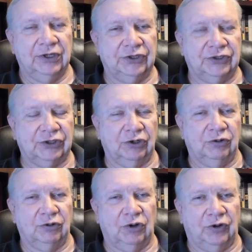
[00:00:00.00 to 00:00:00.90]

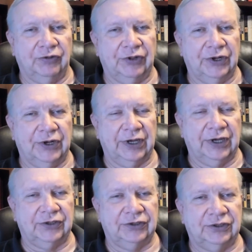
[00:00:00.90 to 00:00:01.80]
So over the
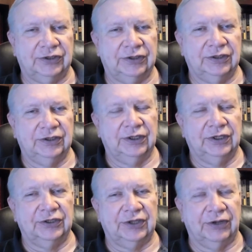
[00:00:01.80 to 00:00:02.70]
next
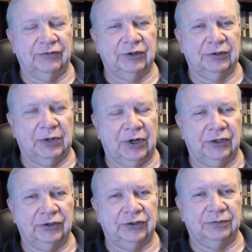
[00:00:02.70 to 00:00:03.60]
seven
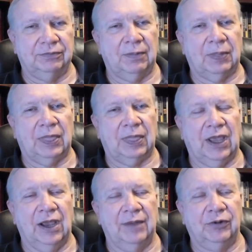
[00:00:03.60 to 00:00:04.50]
parts,
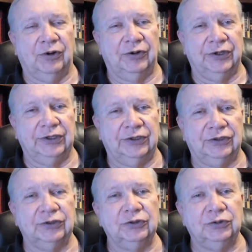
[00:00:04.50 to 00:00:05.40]
I'm going
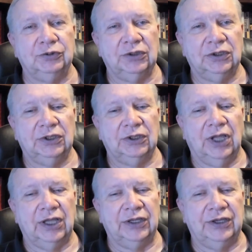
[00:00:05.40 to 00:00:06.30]
to
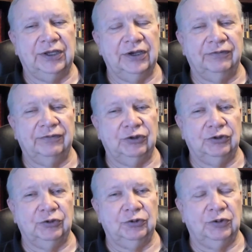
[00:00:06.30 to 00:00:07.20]
give
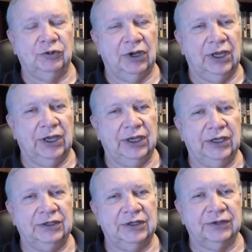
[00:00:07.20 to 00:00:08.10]
you a
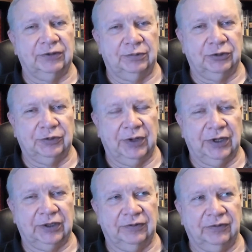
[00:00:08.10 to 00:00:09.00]
different
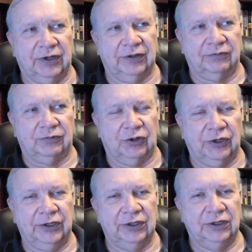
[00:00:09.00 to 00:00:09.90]
perspective on
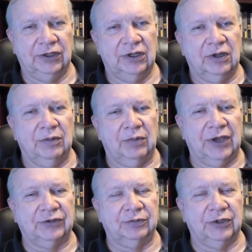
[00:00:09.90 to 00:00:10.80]
Freud,
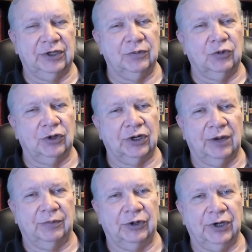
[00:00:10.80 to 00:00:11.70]
possibly a more
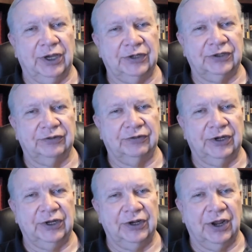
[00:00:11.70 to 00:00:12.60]
comprehensive and
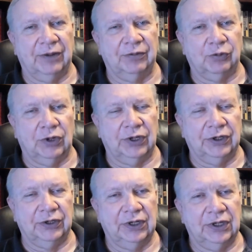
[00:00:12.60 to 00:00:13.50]
in-depth
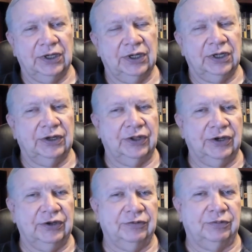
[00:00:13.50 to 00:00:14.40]
one than
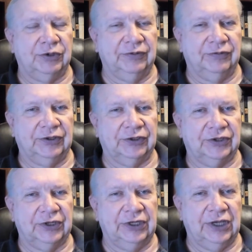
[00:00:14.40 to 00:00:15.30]
you
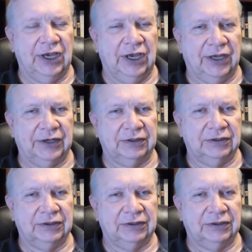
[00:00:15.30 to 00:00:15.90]
previously had.